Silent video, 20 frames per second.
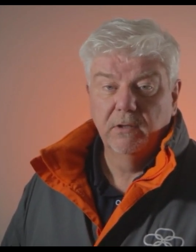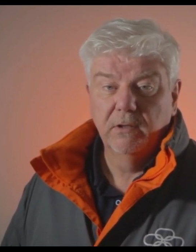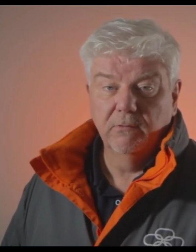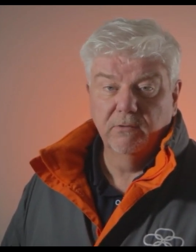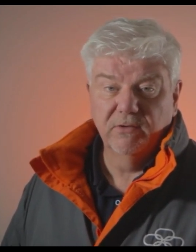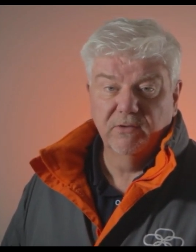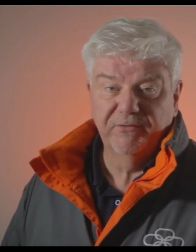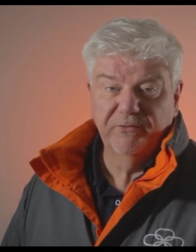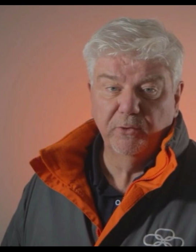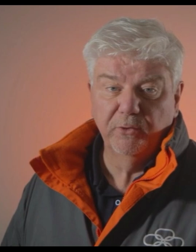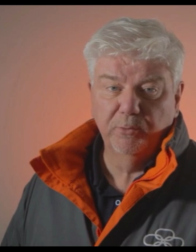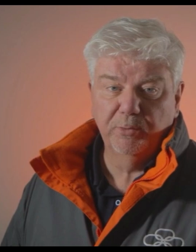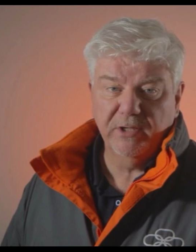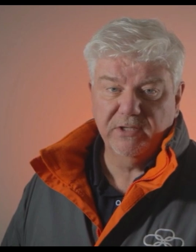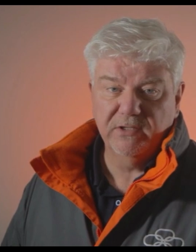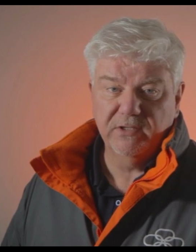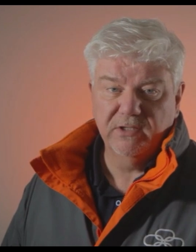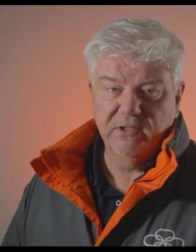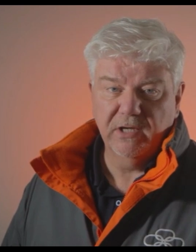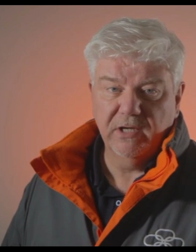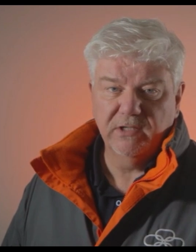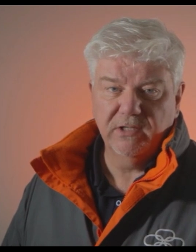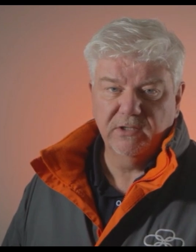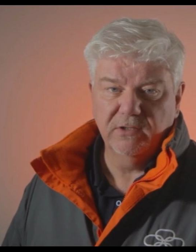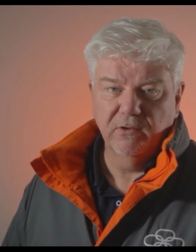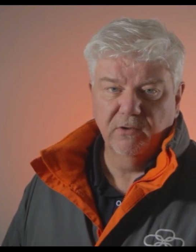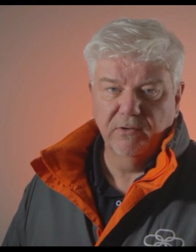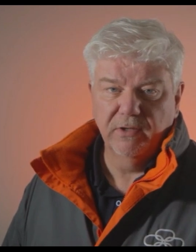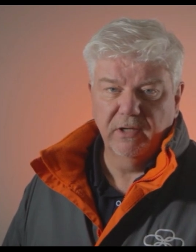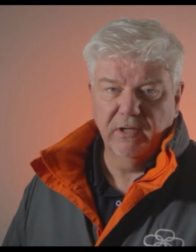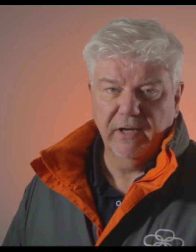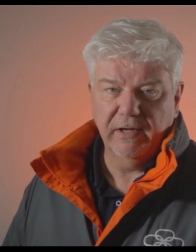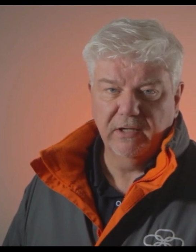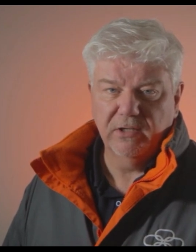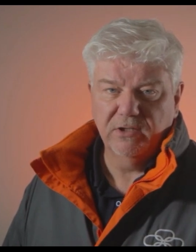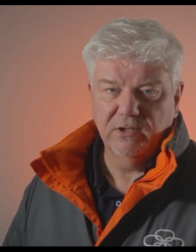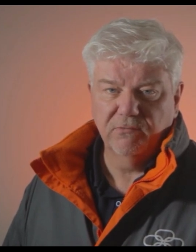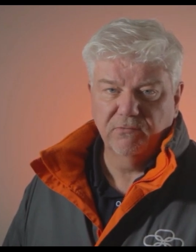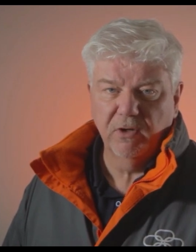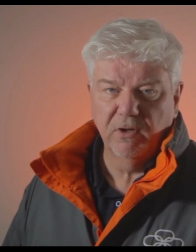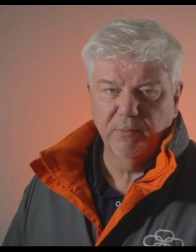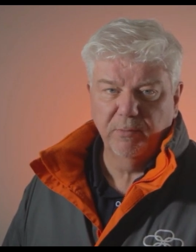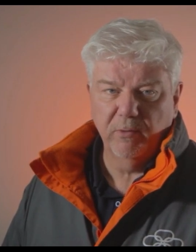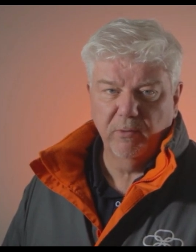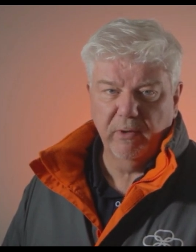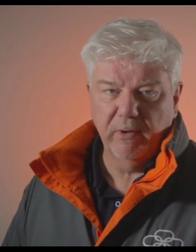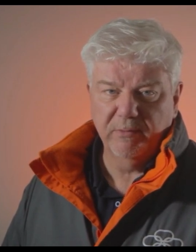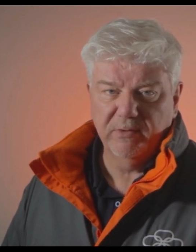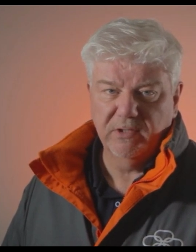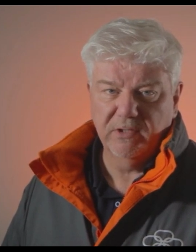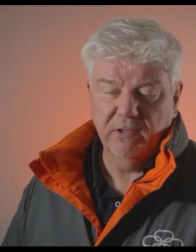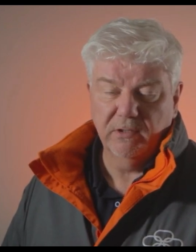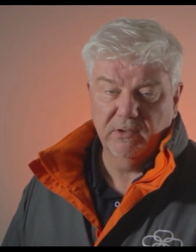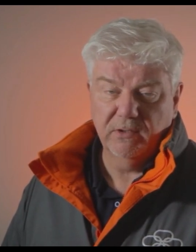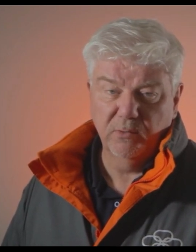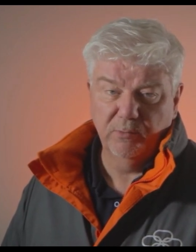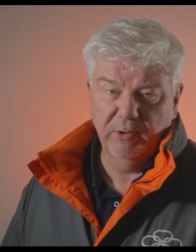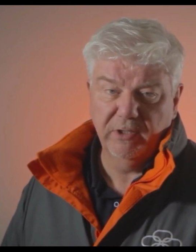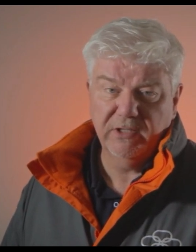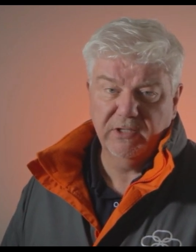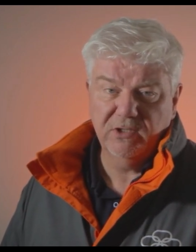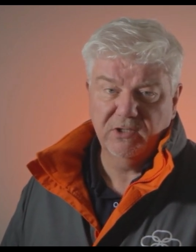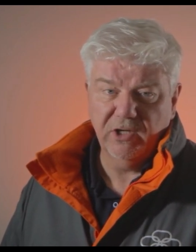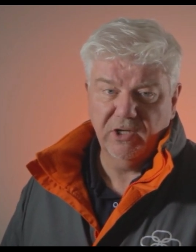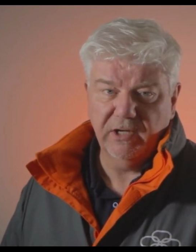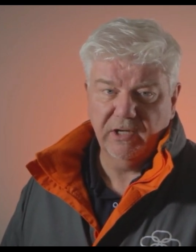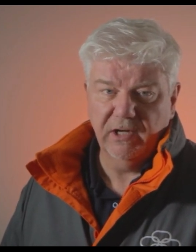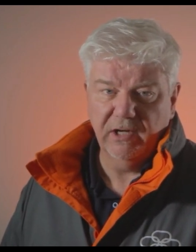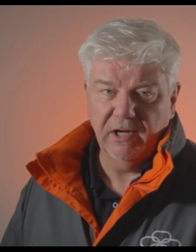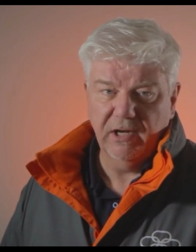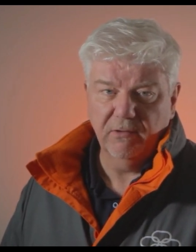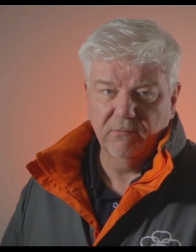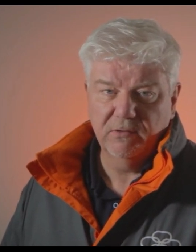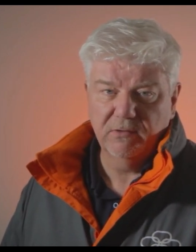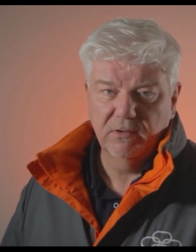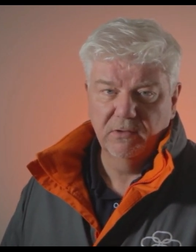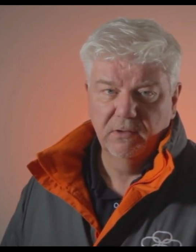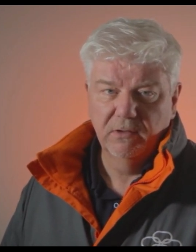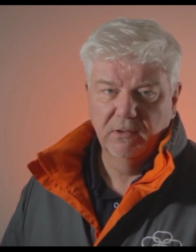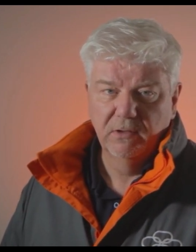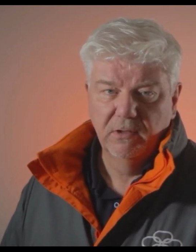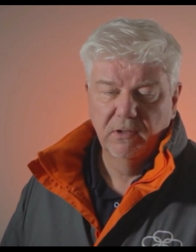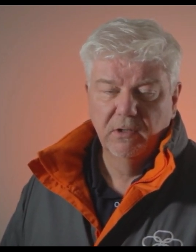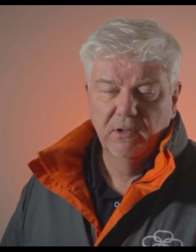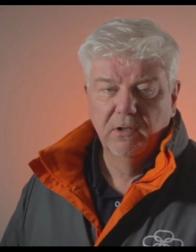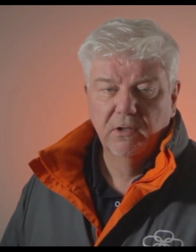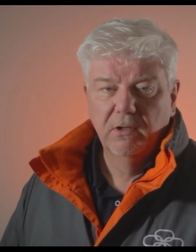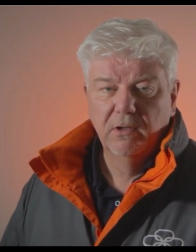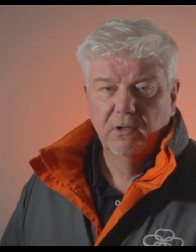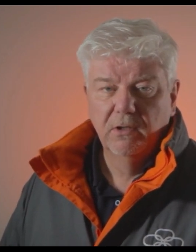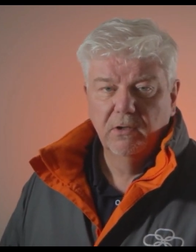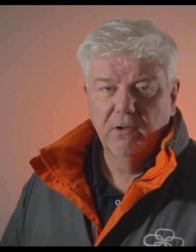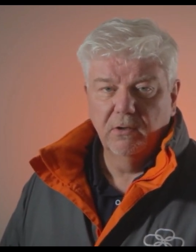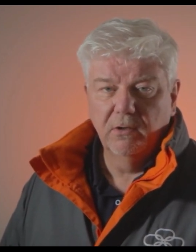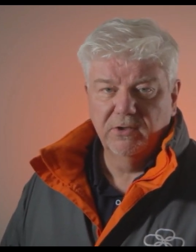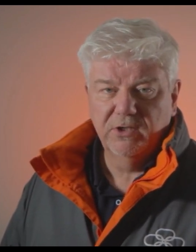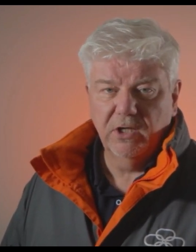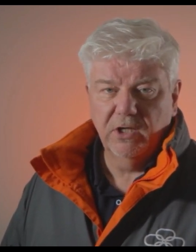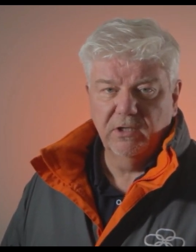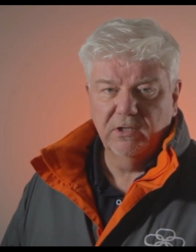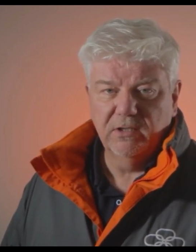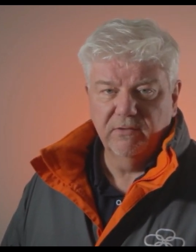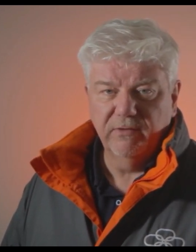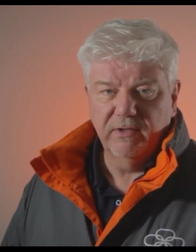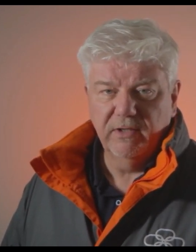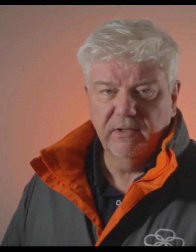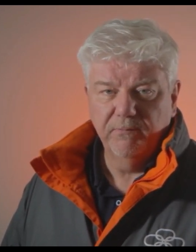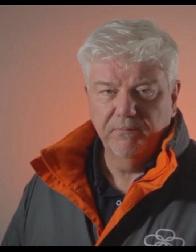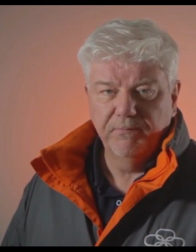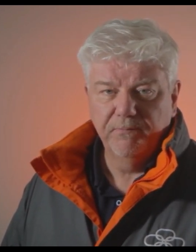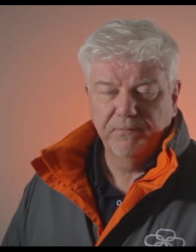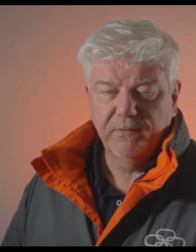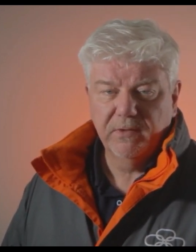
There is a full presentation on the Lancashire Rugby website, so please check it out. Alternatively,